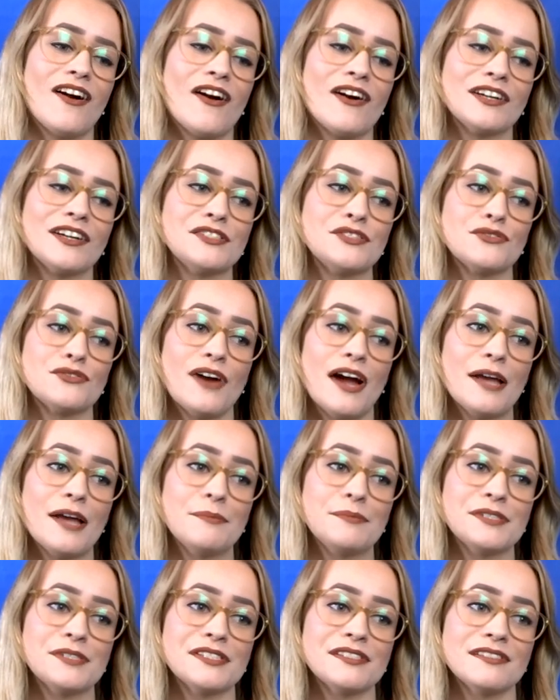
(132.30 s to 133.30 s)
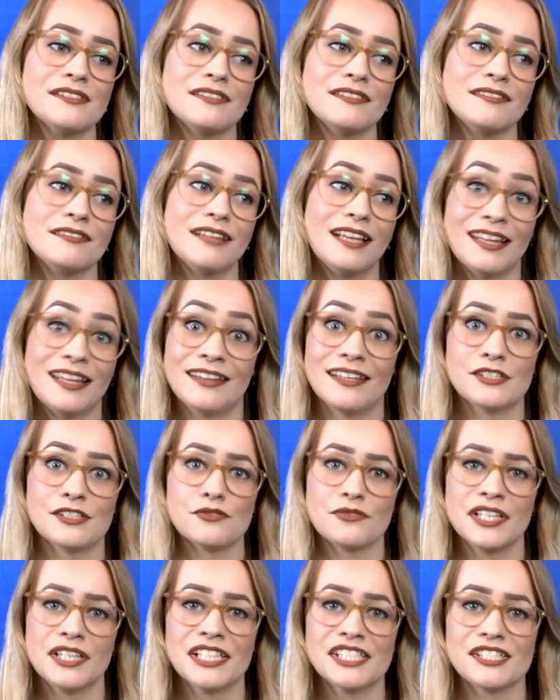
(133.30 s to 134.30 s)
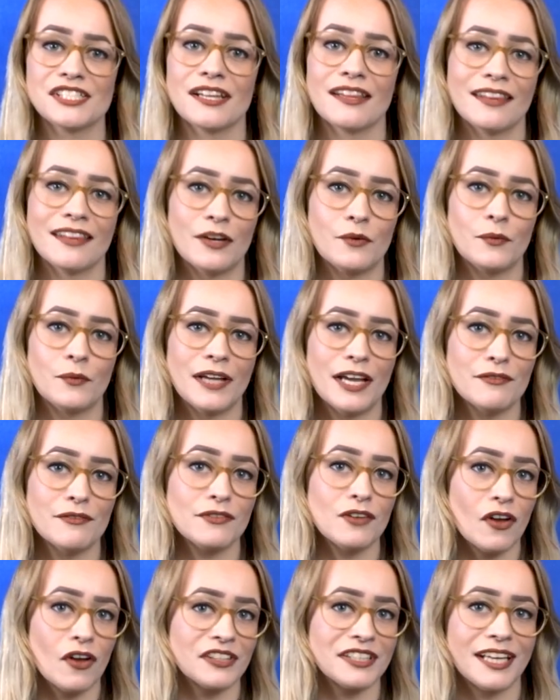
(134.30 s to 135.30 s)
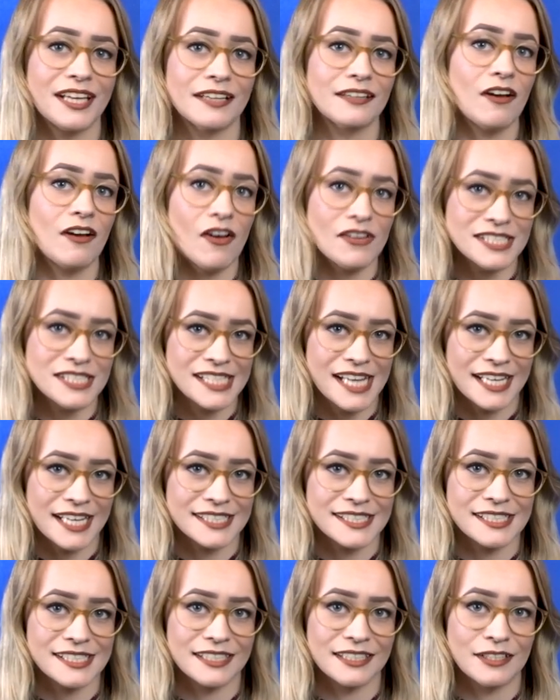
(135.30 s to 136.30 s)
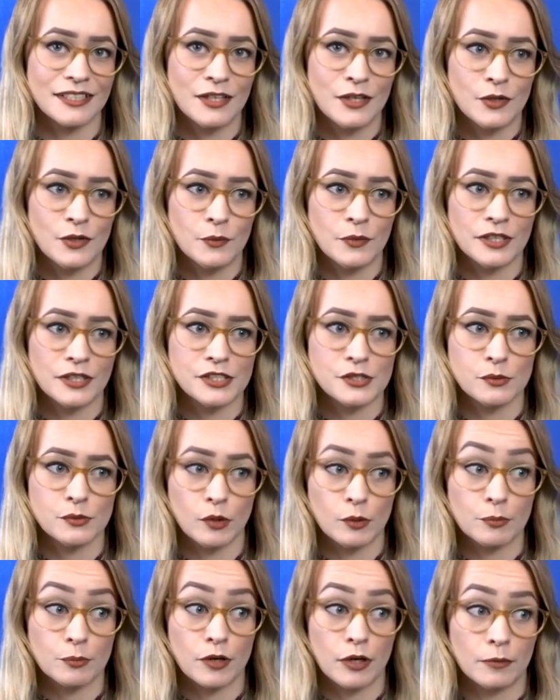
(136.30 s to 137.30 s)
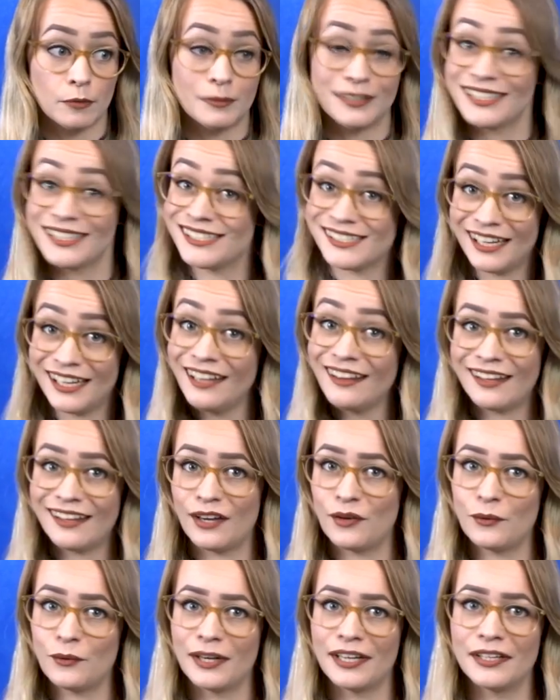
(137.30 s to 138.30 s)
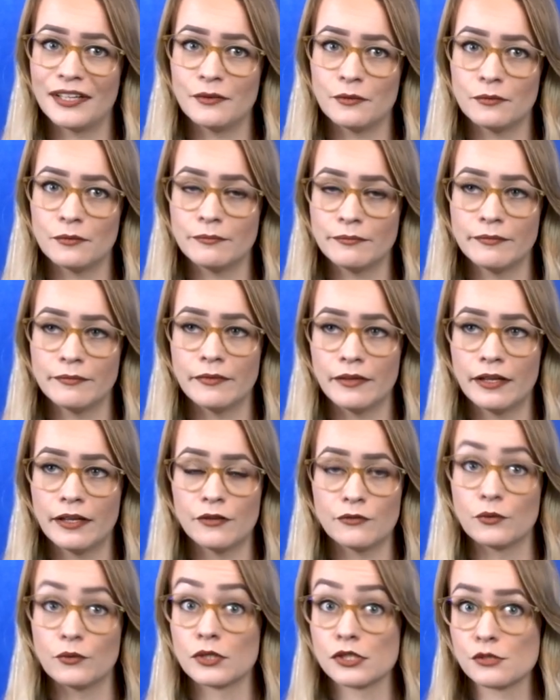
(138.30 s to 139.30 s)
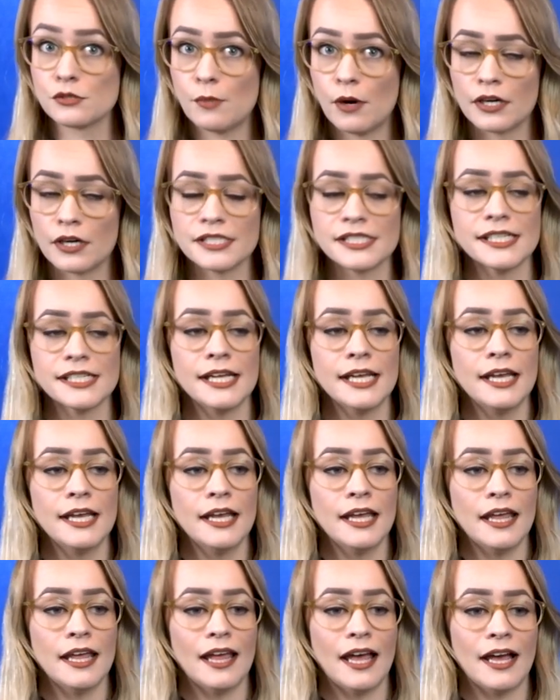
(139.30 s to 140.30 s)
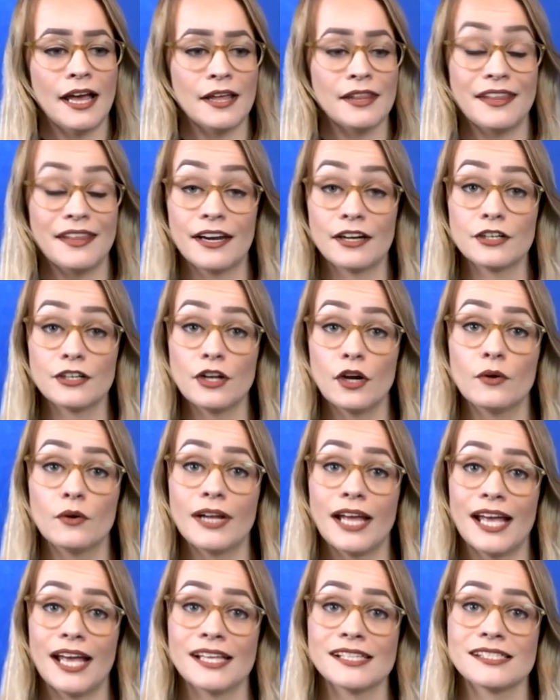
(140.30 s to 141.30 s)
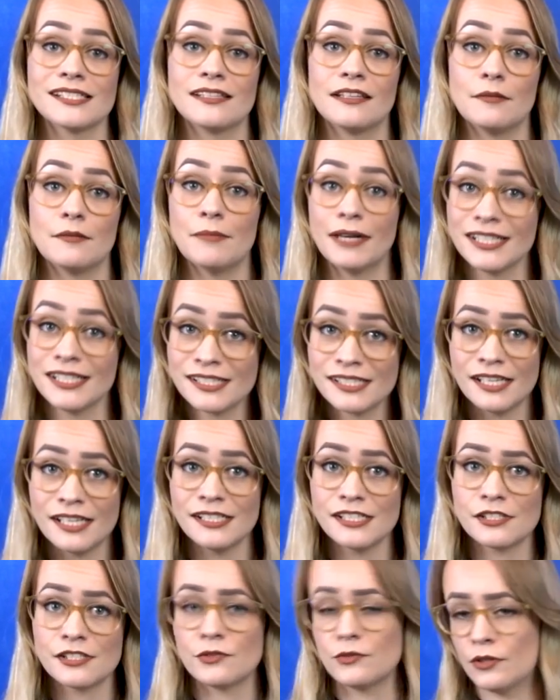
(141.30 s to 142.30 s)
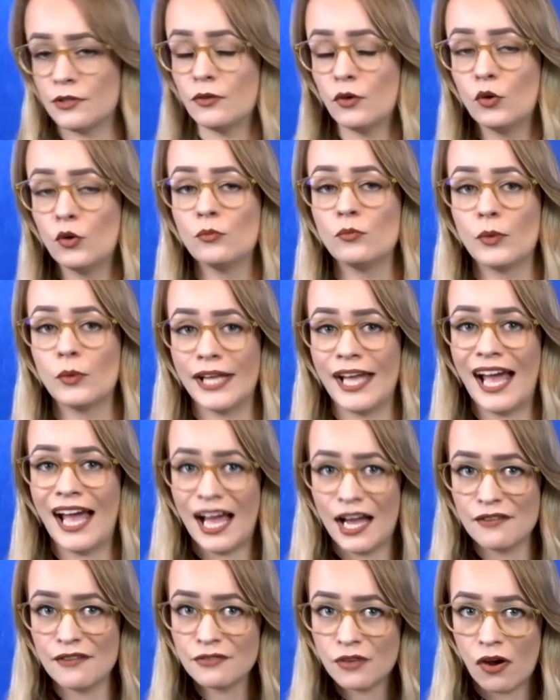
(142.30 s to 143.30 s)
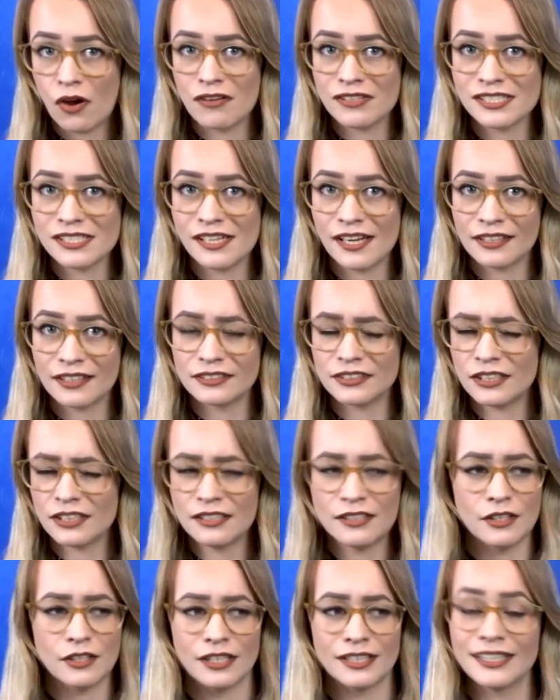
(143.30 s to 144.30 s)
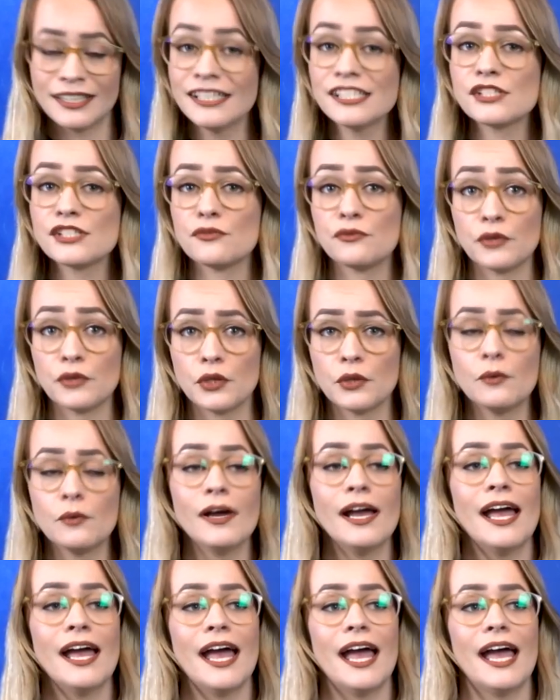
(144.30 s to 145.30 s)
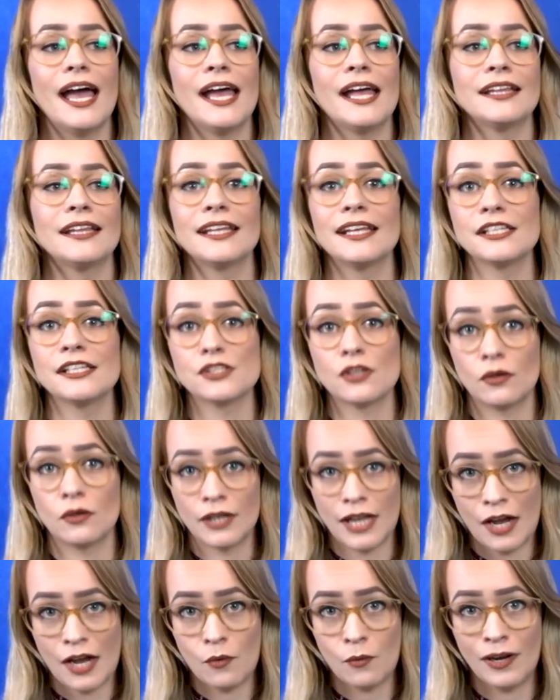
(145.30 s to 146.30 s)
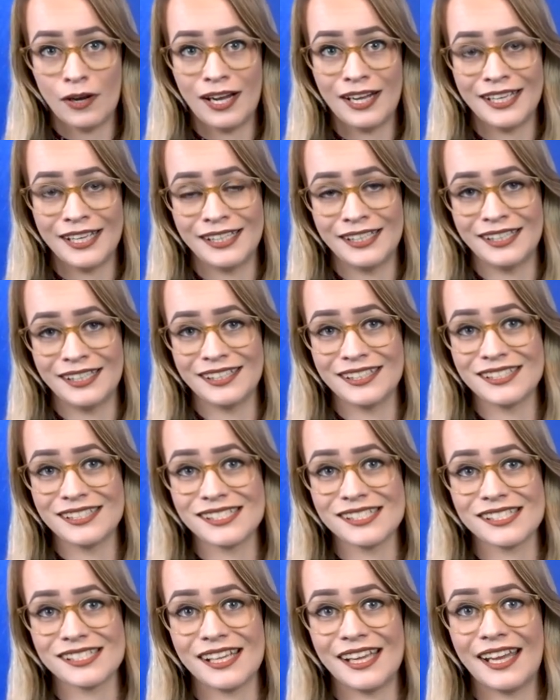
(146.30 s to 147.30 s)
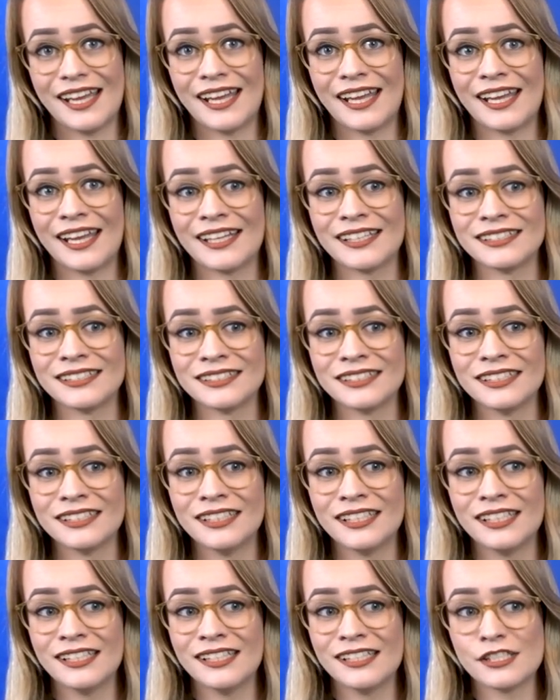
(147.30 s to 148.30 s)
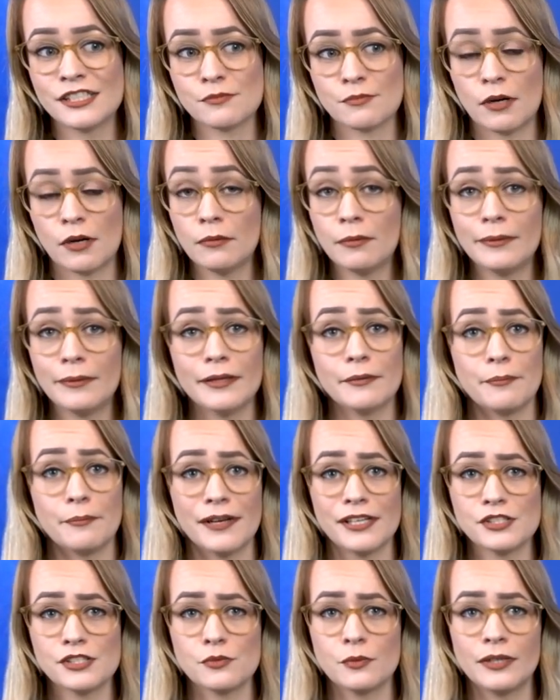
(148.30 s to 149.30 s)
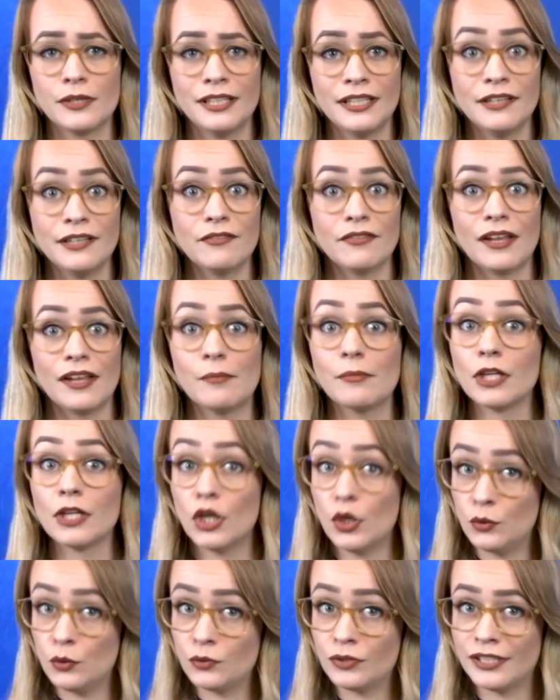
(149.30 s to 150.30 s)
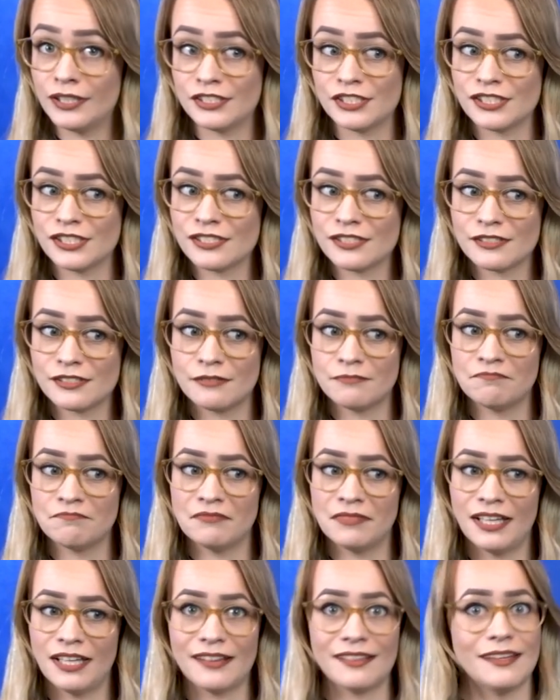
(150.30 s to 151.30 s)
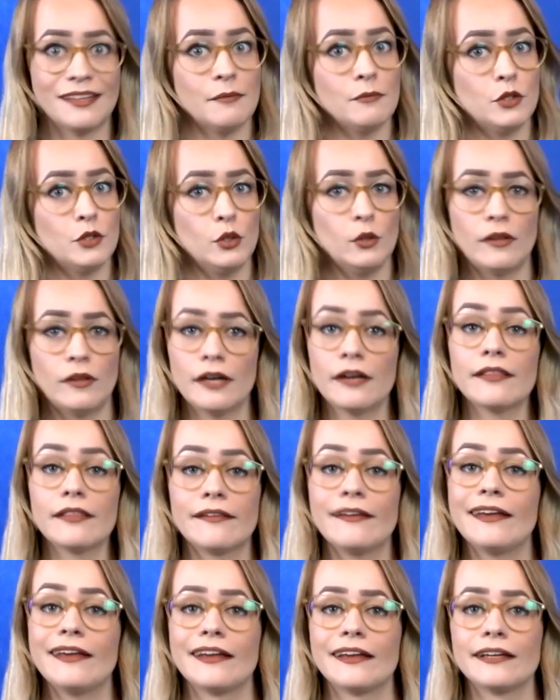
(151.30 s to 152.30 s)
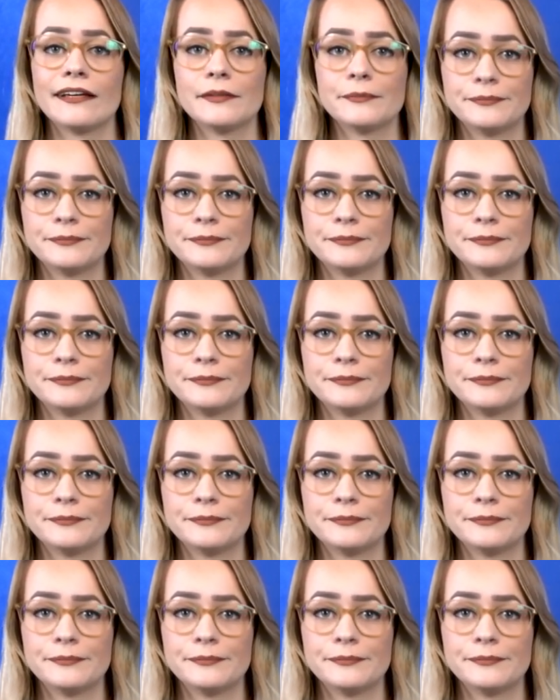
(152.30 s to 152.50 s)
are tribes in this region that we have not yet contacted, which will probably stay that way if we're smart. Uh, they are known as the Matses, whom we have contacted, at least a few, and the Isconahua Indians. And it's probably best we leave them alone and just let them do their thing.